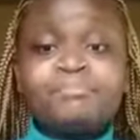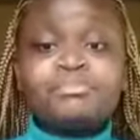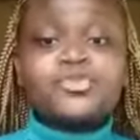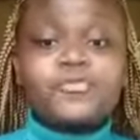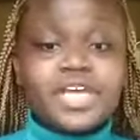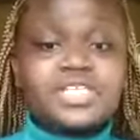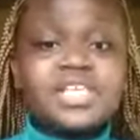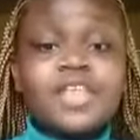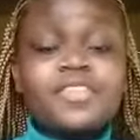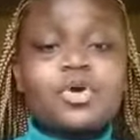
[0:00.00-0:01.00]
face
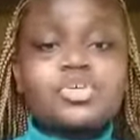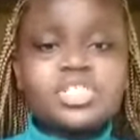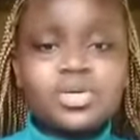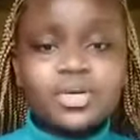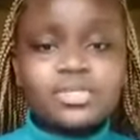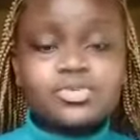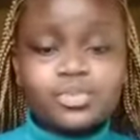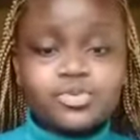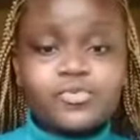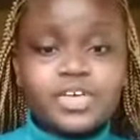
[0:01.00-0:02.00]
the
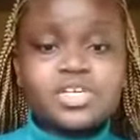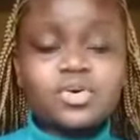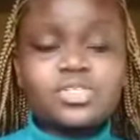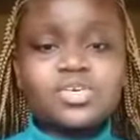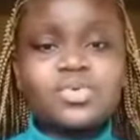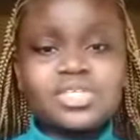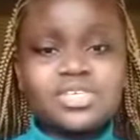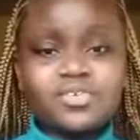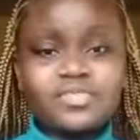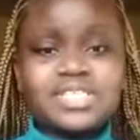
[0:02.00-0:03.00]
consequences
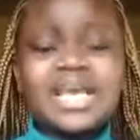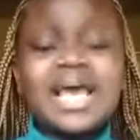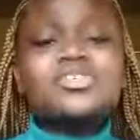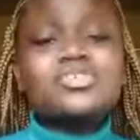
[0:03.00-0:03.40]
of it. So